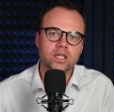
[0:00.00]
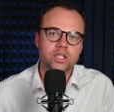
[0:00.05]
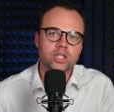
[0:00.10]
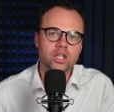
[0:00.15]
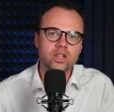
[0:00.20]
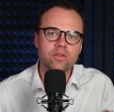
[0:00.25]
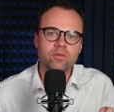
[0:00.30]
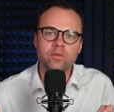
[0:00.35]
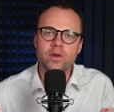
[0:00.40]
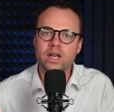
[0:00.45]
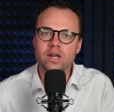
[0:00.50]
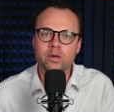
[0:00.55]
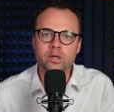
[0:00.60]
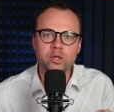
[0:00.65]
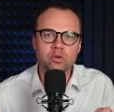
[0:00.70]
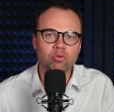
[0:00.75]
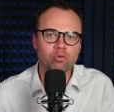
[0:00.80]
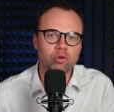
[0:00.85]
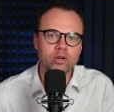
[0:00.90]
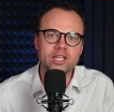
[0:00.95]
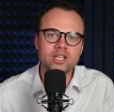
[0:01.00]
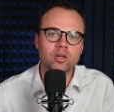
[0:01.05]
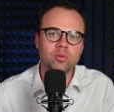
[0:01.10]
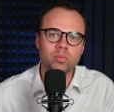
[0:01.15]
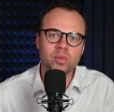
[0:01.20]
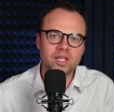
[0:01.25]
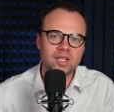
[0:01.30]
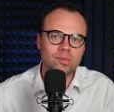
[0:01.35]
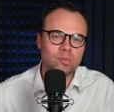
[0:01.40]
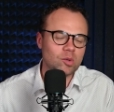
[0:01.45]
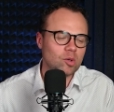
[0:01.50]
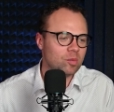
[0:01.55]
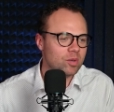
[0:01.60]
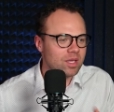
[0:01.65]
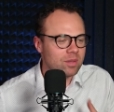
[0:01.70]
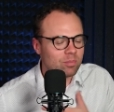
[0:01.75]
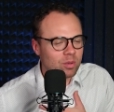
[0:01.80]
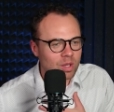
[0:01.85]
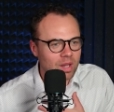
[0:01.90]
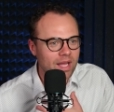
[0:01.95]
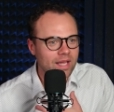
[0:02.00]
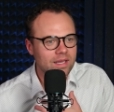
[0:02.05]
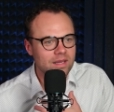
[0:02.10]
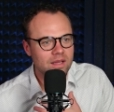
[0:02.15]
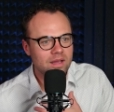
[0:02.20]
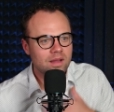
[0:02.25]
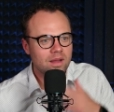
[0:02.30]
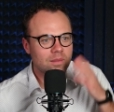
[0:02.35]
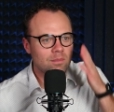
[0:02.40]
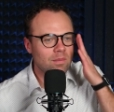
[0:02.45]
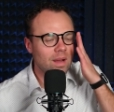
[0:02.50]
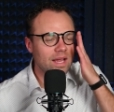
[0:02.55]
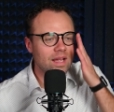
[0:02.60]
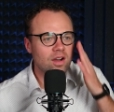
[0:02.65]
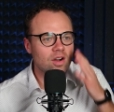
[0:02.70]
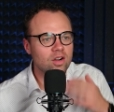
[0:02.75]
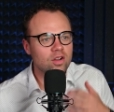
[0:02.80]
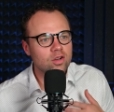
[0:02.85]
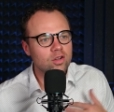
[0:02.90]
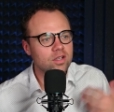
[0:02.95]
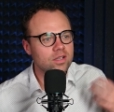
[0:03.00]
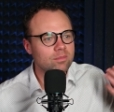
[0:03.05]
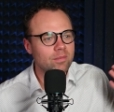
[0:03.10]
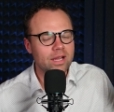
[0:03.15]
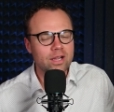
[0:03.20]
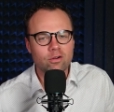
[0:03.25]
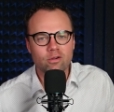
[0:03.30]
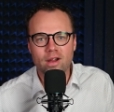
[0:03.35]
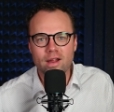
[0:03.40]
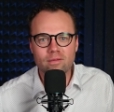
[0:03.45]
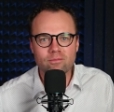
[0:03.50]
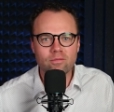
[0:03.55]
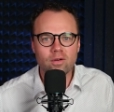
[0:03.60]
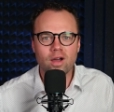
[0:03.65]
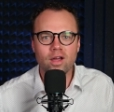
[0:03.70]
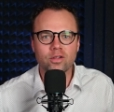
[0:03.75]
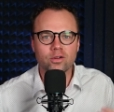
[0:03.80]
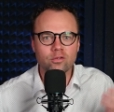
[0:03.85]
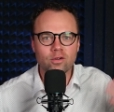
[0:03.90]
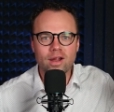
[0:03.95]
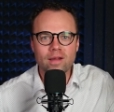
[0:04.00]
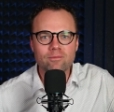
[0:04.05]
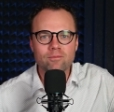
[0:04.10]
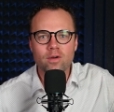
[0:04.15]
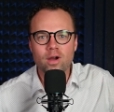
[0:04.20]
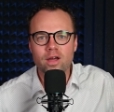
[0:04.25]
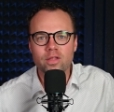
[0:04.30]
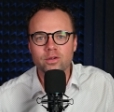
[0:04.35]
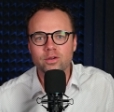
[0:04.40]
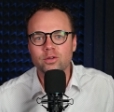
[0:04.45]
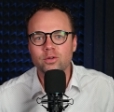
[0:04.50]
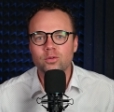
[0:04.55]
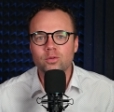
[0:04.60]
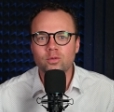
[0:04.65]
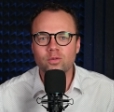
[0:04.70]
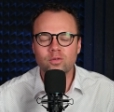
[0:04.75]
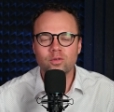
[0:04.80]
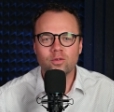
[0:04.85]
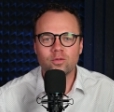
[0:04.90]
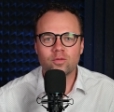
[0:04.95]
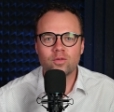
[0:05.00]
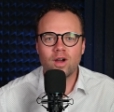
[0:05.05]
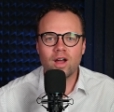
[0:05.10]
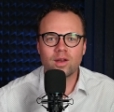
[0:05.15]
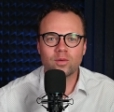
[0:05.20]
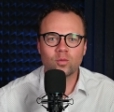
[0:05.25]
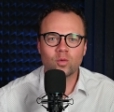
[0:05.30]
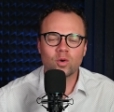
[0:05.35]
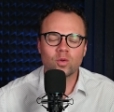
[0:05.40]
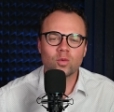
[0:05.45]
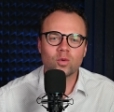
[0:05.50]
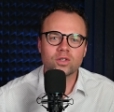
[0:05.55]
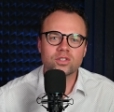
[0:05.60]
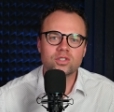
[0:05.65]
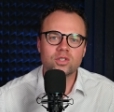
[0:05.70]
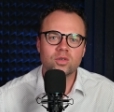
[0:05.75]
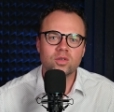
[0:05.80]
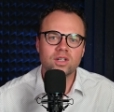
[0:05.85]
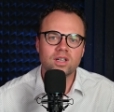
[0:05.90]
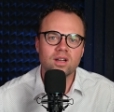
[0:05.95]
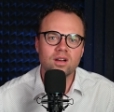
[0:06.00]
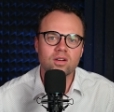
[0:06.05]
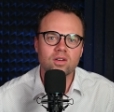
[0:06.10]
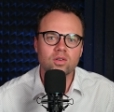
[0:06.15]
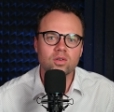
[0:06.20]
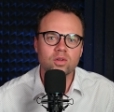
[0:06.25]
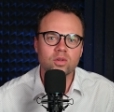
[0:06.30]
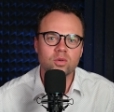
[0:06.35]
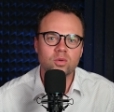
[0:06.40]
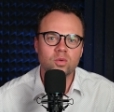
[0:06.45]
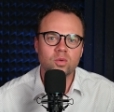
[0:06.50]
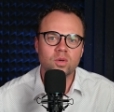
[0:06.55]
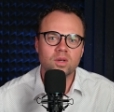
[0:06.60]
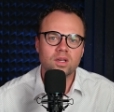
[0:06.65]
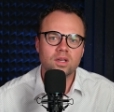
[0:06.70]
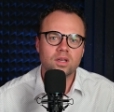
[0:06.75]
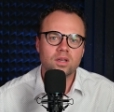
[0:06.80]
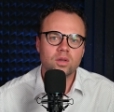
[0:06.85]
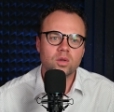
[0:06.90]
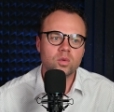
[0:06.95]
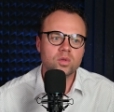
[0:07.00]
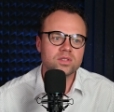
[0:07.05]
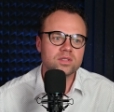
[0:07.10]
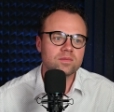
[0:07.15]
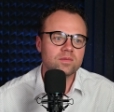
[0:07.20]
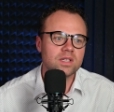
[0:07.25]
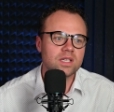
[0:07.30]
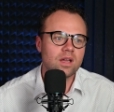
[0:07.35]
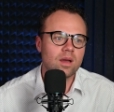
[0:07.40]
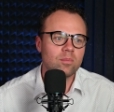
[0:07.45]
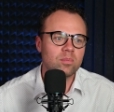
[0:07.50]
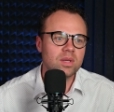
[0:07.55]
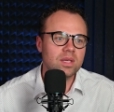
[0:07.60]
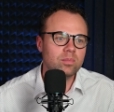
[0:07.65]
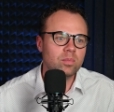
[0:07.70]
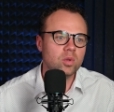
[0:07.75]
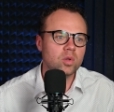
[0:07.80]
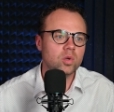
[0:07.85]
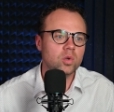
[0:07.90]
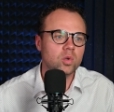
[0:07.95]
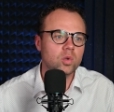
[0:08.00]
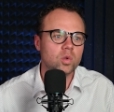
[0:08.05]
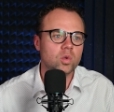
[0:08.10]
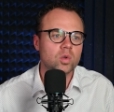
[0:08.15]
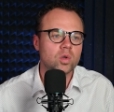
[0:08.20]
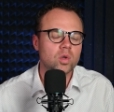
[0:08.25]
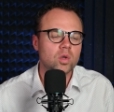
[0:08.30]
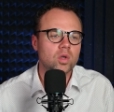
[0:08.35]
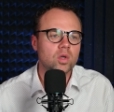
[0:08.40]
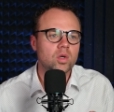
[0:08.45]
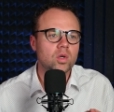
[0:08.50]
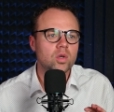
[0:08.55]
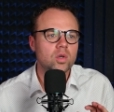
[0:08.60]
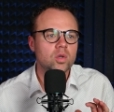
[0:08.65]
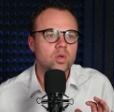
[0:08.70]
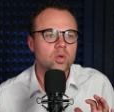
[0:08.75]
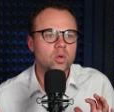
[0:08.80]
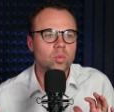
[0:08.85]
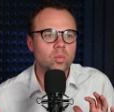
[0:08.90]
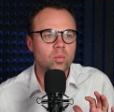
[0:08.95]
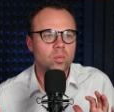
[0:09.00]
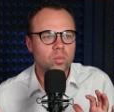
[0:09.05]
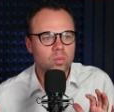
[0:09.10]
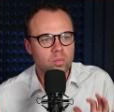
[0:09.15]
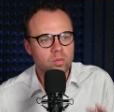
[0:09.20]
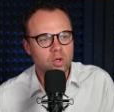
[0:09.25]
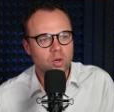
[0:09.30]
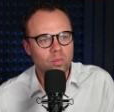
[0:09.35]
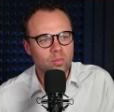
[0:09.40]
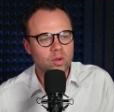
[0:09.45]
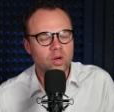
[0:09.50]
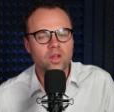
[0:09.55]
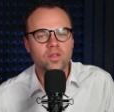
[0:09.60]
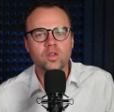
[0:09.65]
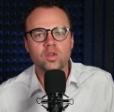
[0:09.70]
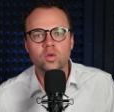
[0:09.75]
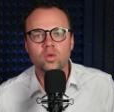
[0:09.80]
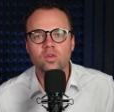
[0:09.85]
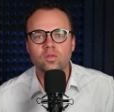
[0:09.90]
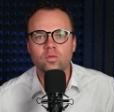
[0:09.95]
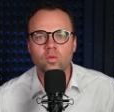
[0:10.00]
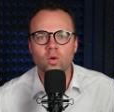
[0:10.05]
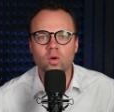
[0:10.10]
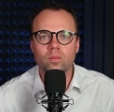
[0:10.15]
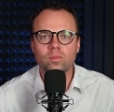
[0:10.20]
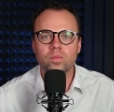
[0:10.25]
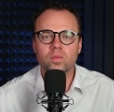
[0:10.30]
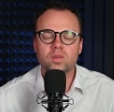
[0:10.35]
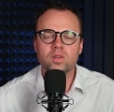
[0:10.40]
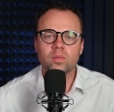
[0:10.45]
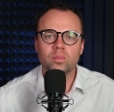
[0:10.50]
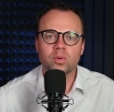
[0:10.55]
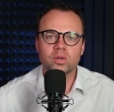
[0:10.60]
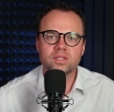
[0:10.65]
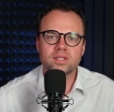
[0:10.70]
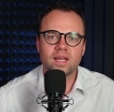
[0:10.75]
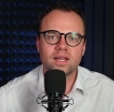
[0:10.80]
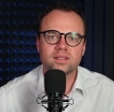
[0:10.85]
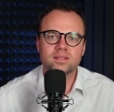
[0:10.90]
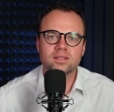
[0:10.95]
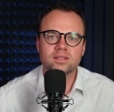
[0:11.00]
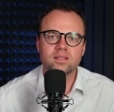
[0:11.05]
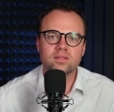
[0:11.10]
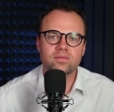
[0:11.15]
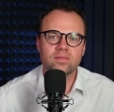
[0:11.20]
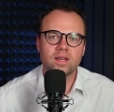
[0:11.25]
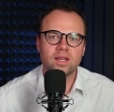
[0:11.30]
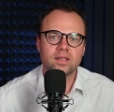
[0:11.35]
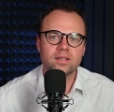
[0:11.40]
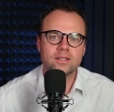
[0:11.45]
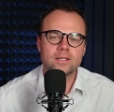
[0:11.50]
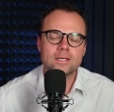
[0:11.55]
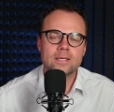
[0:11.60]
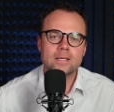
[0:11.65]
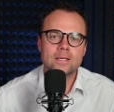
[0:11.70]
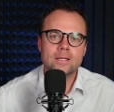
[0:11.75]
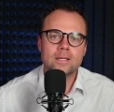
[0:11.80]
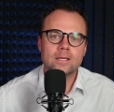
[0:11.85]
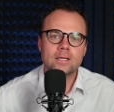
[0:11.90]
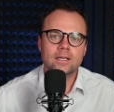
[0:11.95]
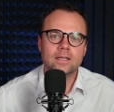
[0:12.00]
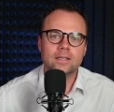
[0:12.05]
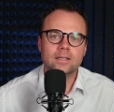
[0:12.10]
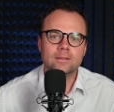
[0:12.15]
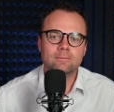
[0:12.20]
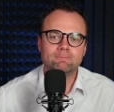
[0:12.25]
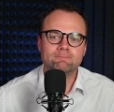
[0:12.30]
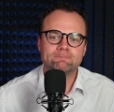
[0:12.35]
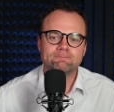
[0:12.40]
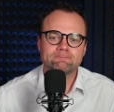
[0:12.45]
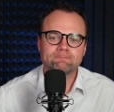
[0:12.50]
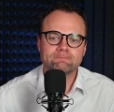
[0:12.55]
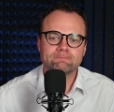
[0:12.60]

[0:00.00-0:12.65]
to the very real people, people like my uncle and my grandfather, grandfather who who fought in World War II, and an uncle who who was in Vietnam, people who who you know put on the uniform to protect and defend. Um,